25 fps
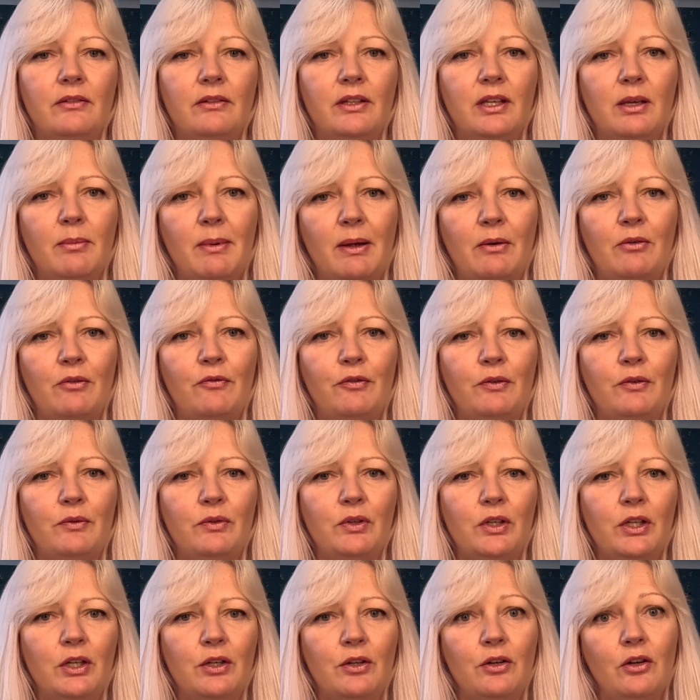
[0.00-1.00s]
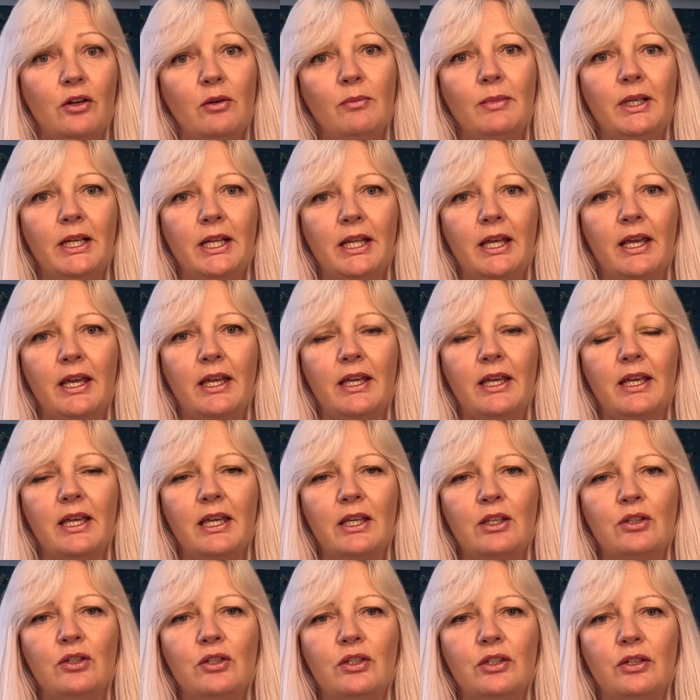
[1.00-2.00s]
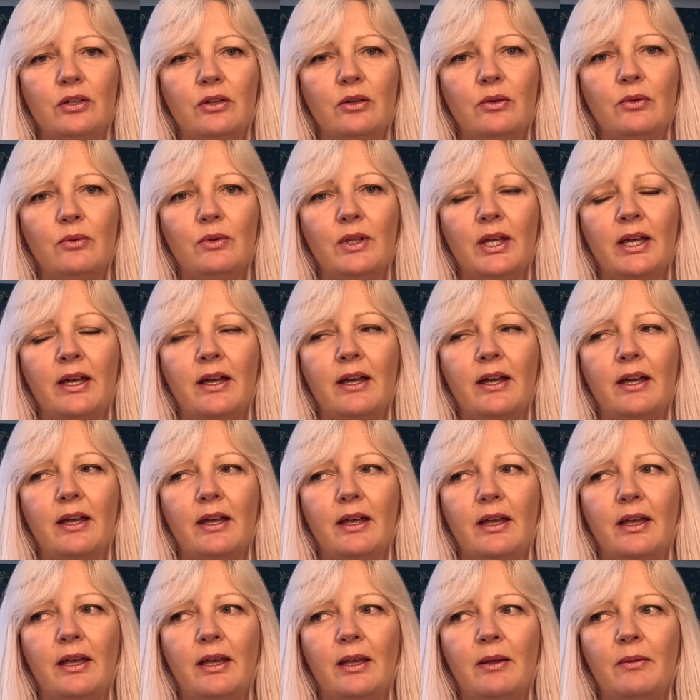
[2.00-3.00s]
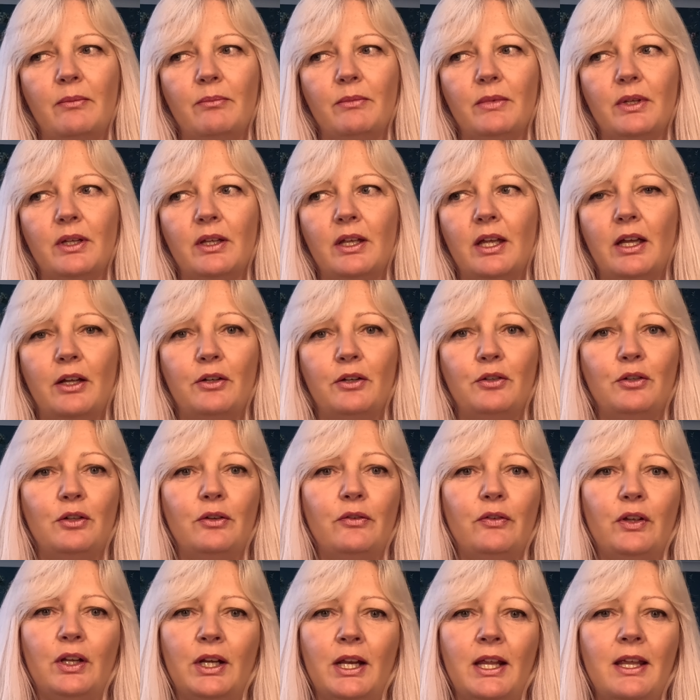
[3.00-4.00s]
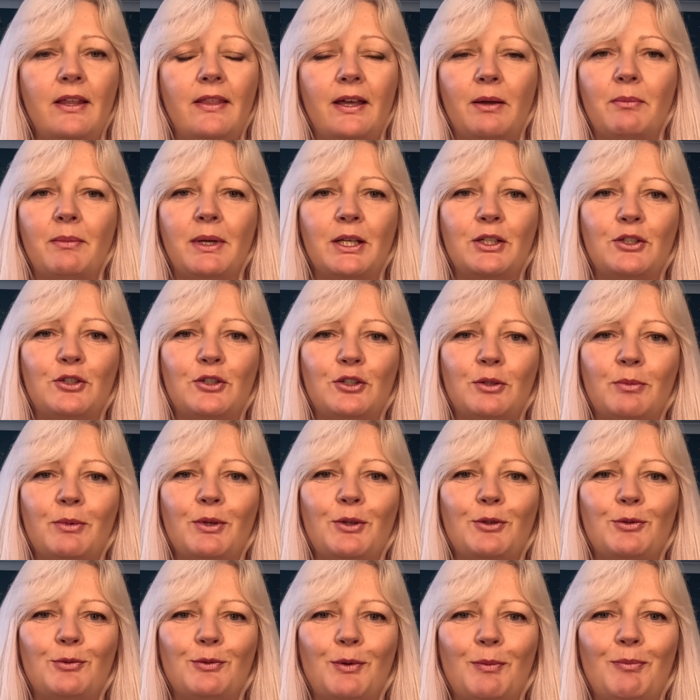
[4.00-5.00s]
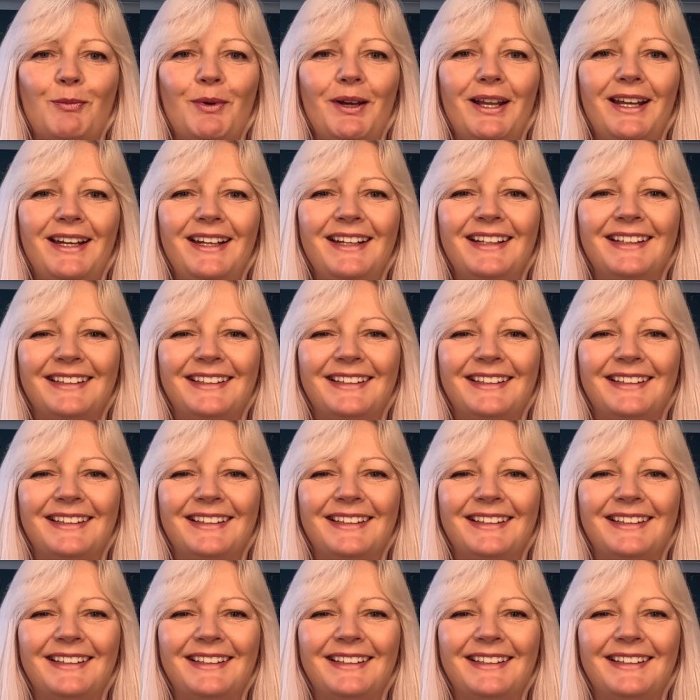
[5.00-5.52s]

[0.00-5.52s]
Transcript: the amount of food that you normally eat into that. Uh, I don't know if you can hear that. My stomach's rumbling.